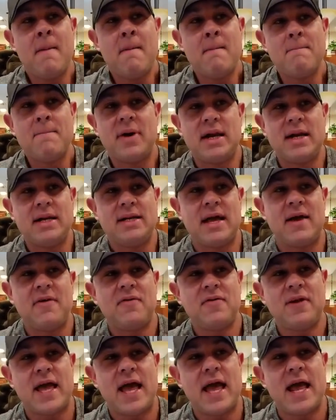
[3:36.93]
But it
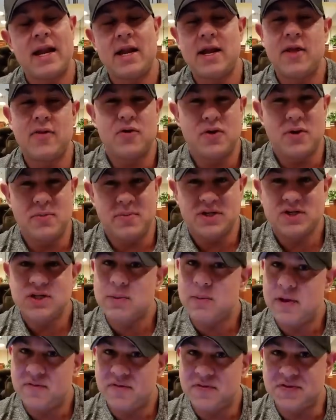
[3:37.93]
definitely added another dimension to
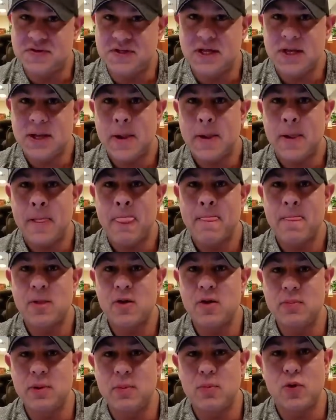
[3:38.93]
my physique, a
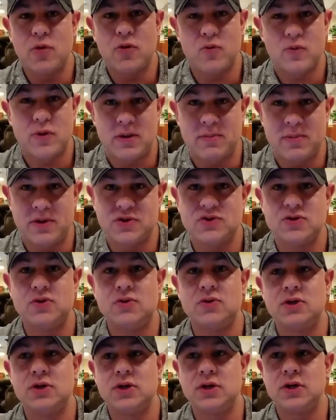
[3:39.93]
little bit more three-dimensional
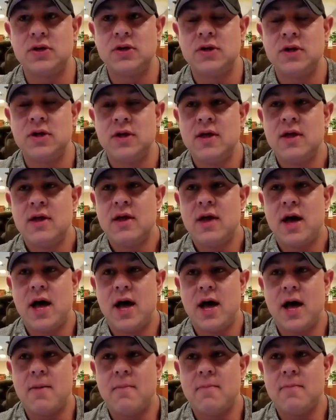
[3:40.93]
look.
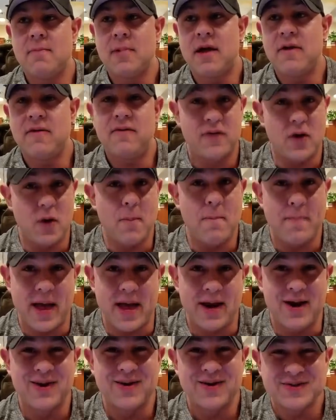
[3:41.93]
Um, I felt
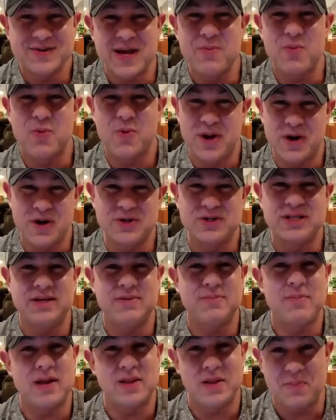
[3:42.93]
better, so I had more energy.
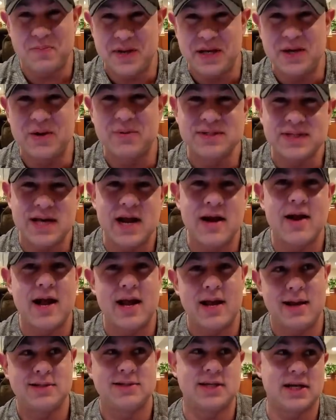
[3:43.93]
My libido was higher. I
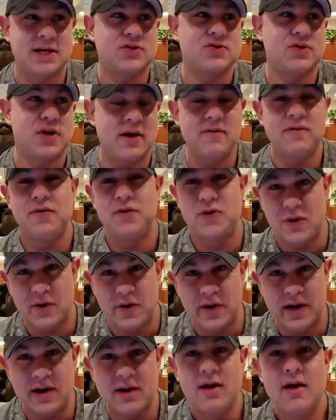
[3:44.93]
had a sex drive
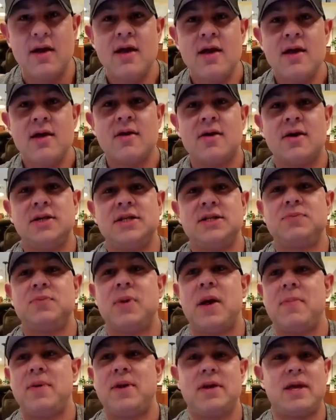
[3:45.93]
during contest
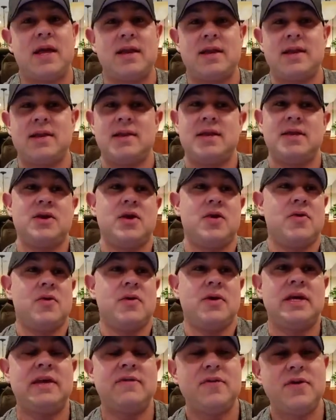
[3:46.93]
prep. And, and you know,
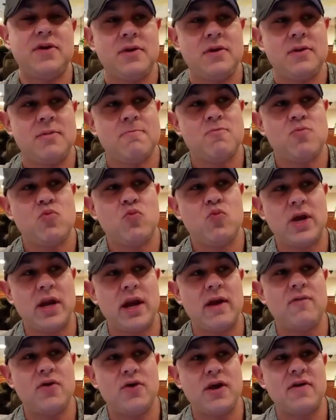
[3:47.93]
even
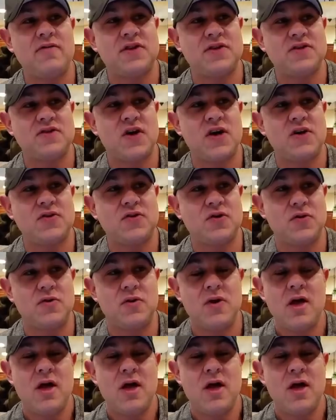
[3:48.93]
whenever you have testosterone,